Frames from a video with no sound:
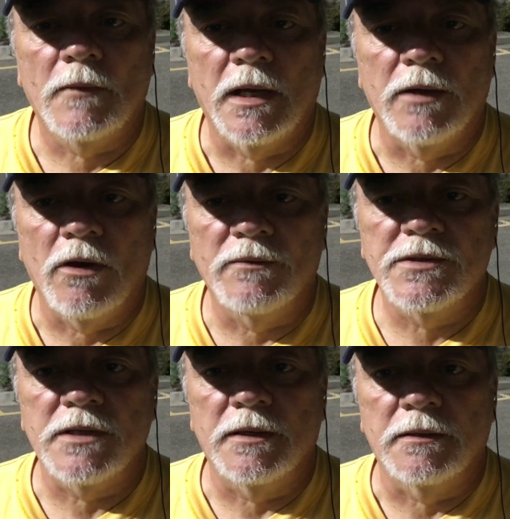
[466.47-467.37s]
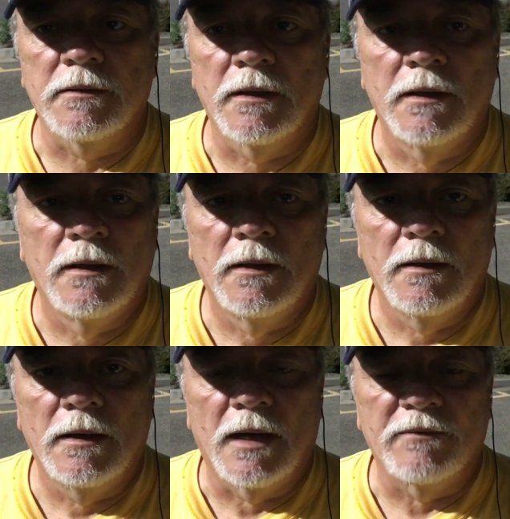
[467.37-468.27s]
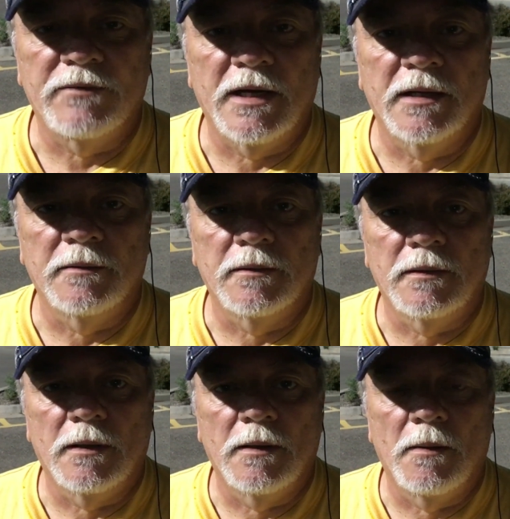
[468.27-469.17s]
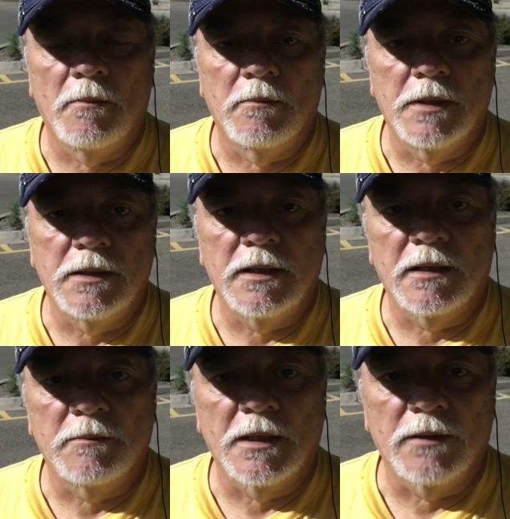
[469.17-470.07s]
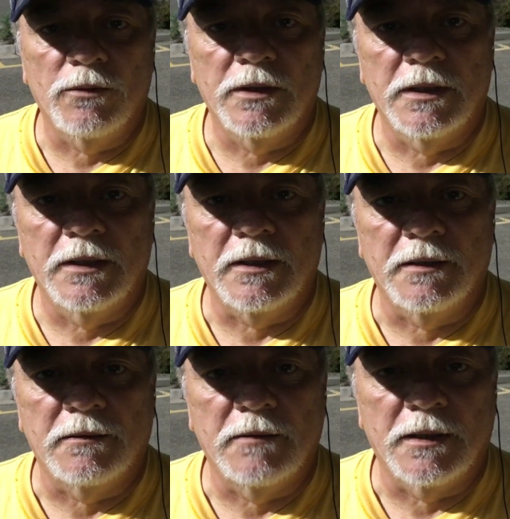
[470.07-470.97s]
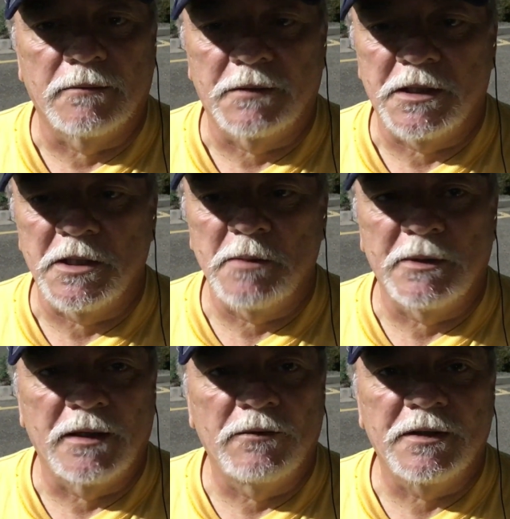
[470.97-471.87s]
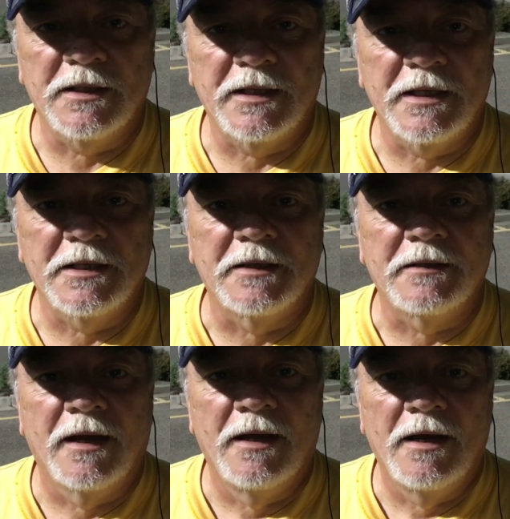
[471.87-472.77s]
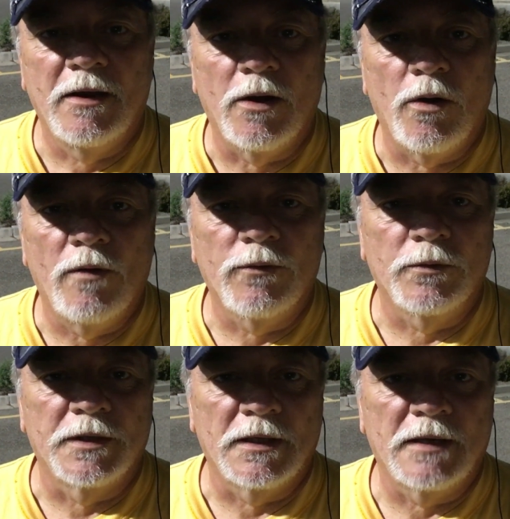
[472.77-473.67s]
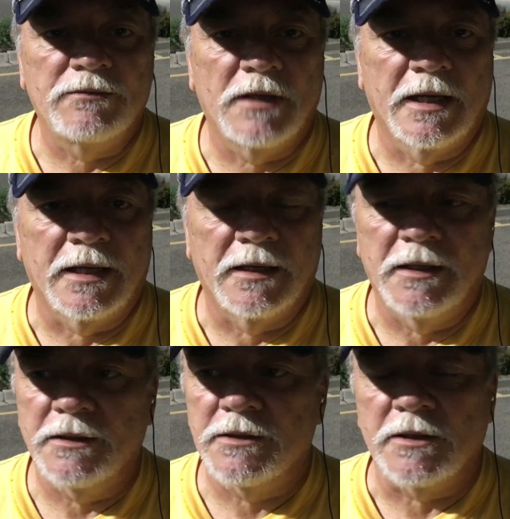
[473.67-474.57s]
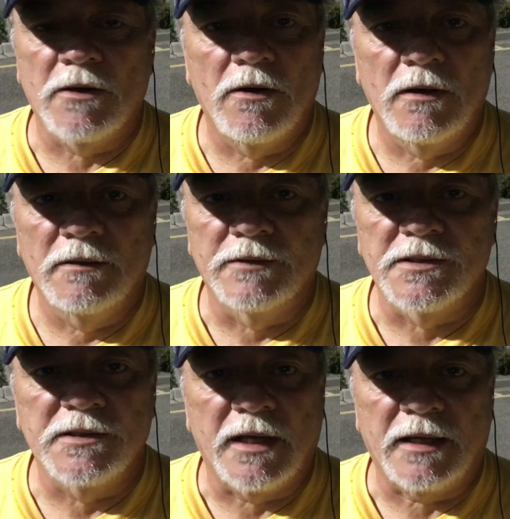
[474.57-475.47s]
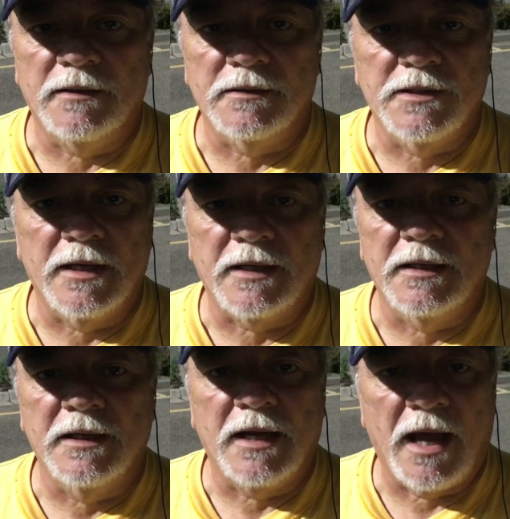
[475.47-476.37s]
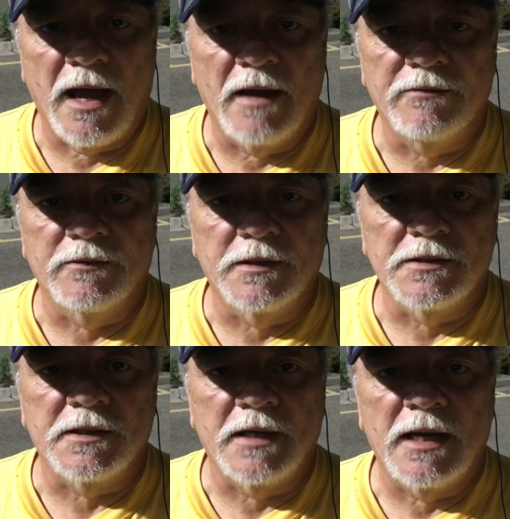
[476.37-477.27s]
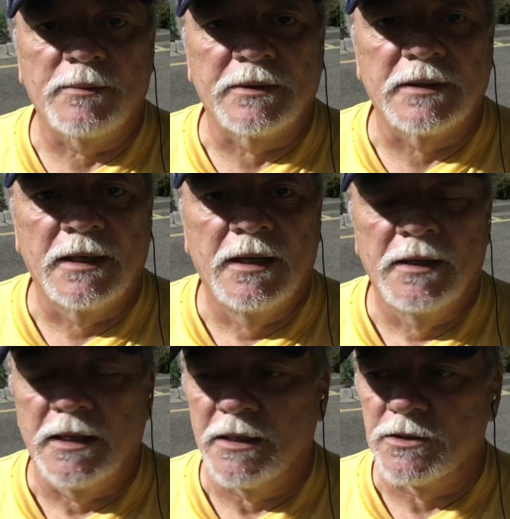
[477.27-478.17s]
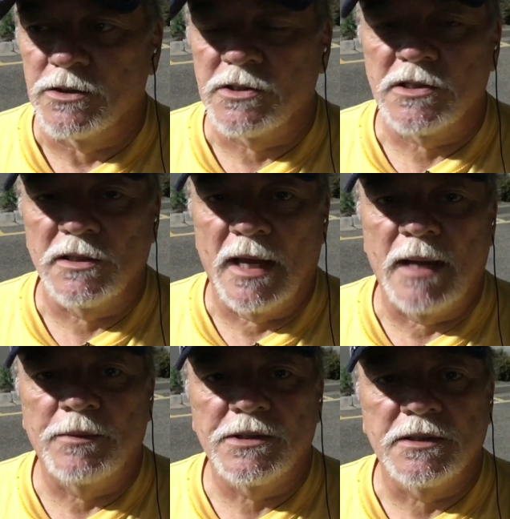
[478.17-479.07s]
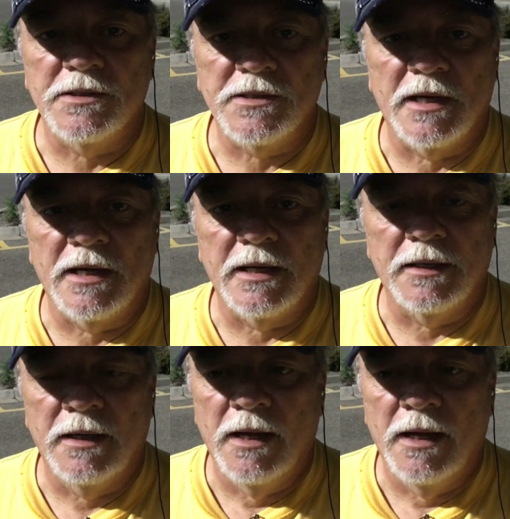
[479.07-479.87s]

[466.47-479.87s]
And all of a sudden, I find me and my rig and Kim and everything in it over in the left lane, and it took all of a second and a half for this to happen. It just slammed us in the side.